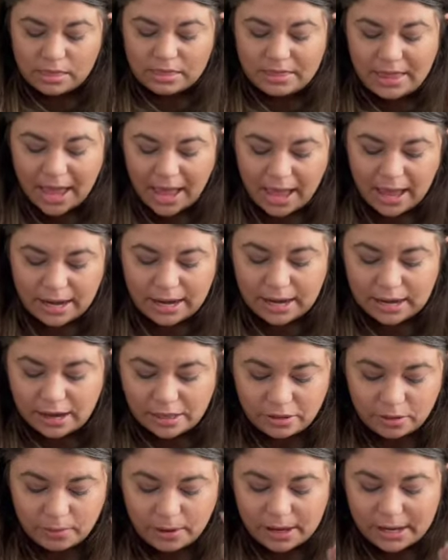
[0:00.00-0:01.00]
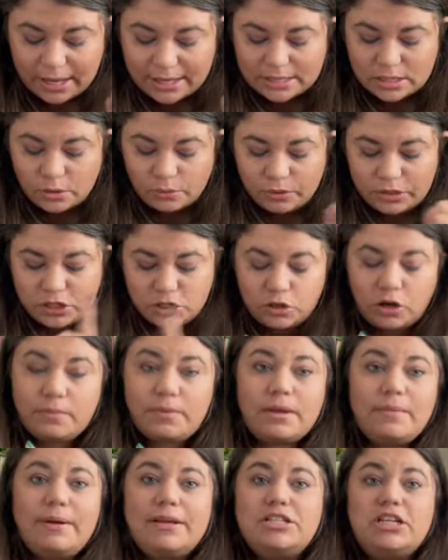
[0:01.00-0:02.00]
Then another one is Restore
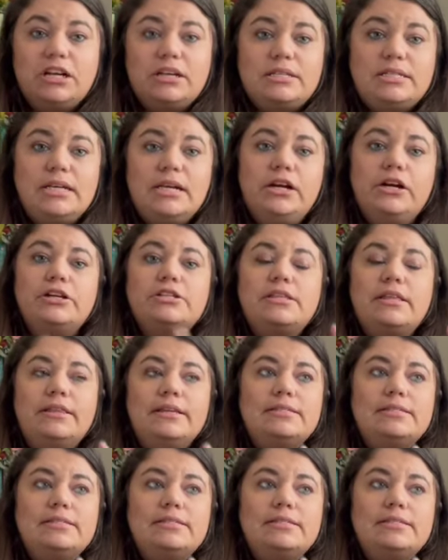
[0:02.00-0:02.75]
Me by J.L. Seegers.